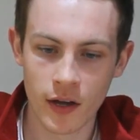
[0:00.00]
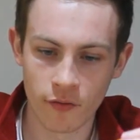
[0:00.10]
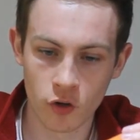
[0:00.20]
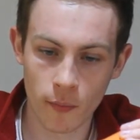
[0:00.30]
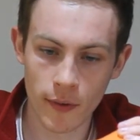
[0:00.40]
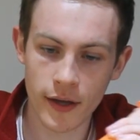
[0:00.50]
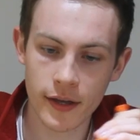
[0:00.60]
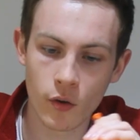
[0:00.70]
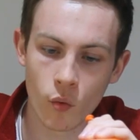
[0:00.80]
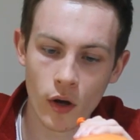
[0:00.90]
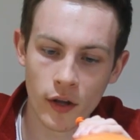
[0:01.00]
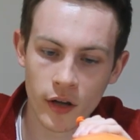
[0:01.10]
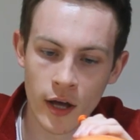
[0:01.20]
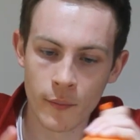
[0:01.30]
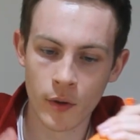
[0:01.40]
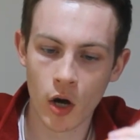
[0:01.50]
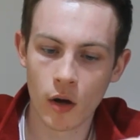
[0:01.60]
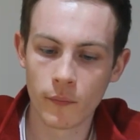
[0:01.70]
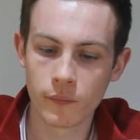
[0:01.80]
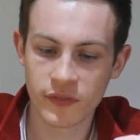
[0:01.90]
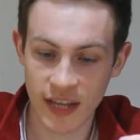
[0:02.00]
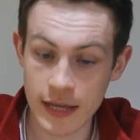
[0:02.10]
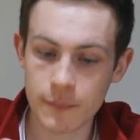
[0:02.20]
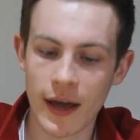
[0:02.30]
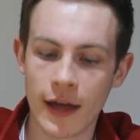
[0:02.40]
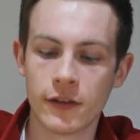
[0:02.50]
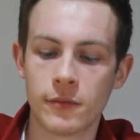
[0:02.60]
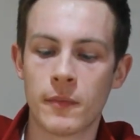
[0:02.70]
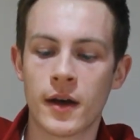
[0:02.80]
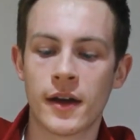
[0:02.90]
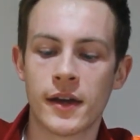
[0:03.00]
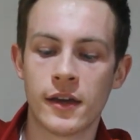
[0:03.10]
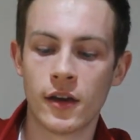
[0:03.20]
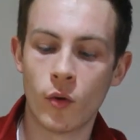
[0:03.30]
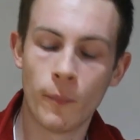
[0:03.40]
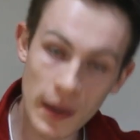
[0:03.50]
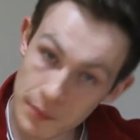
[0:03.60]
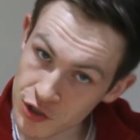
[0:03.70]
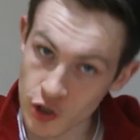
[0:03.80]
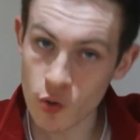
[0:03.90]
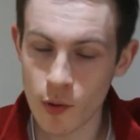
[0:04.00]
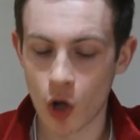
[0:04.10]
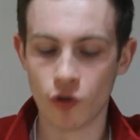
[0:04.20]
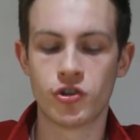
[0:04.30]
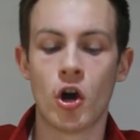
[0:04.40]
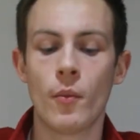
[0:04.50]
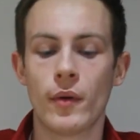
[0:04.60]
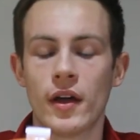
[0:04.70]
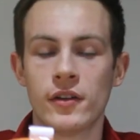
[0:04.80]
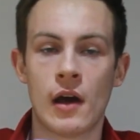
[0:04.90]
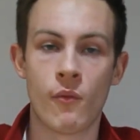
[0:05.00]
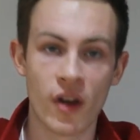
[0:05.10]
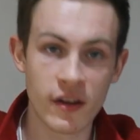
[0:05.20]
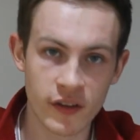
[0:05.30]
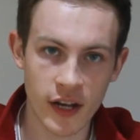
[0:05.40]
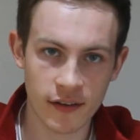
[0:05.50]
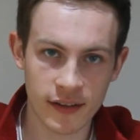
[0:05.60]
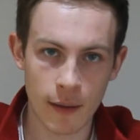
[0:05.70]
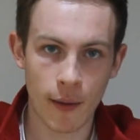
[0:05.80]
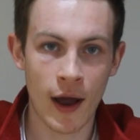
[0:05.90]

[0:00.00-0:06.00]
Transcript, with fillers: I've got my um, tape and my paper tube on top. Now I'm ready for the next step.